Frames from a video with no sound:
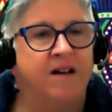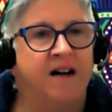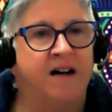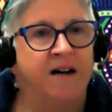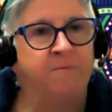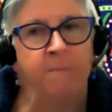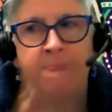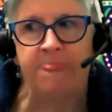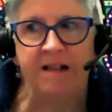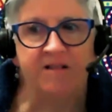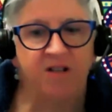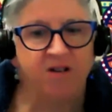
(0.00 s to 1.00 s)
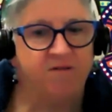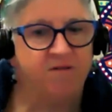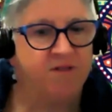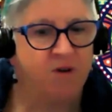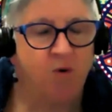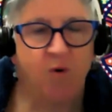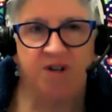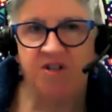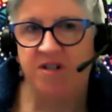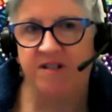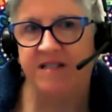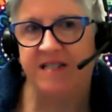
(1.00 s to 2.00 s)
so the
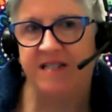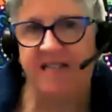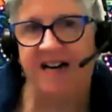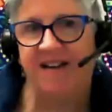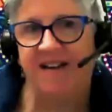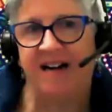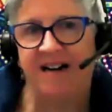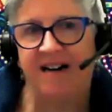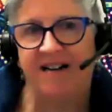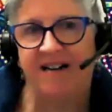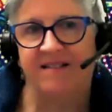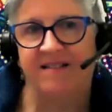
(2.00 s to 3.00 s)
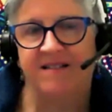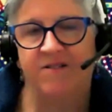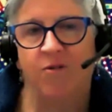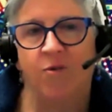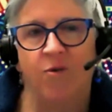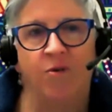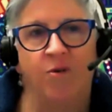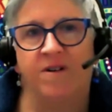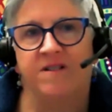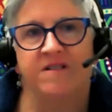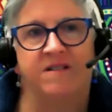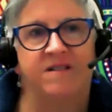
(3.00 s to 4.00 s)
questions aren't asked, or
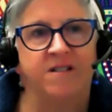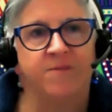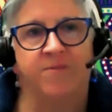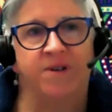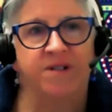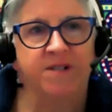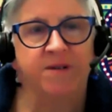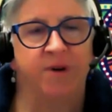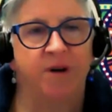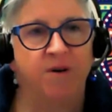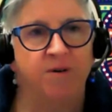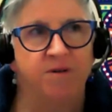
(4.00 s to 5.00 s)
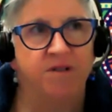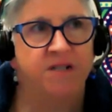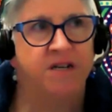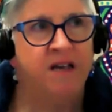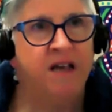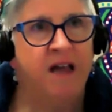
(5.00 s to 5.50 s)
it's just presupposed.